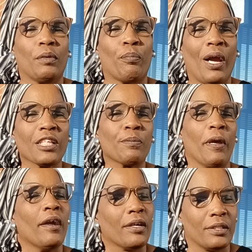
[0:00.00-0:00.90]

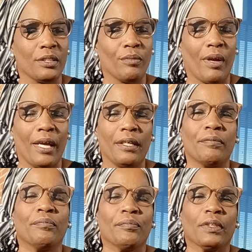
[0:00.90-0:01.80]
prosperity, right?
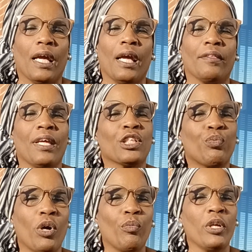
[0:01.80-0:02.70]
And that's
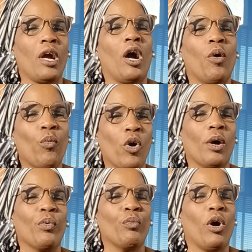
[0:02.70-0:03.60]
what we all
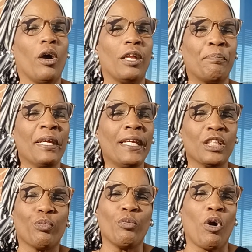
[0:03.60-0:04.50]
want. We want
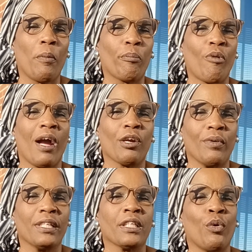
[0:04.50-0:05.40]
peace, we want
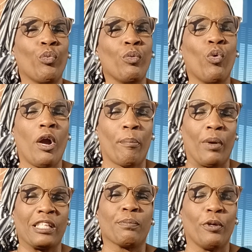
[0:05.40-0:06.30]
progress, and we want
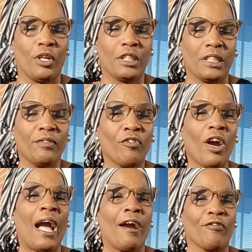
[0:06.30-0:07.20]
prosperity
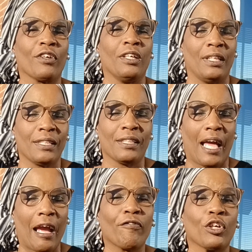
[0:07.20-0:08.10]
for Africa. That's the
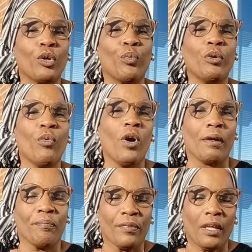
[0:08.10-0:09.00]
Africa we want.
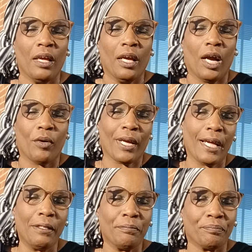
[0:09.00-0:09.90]
Okay?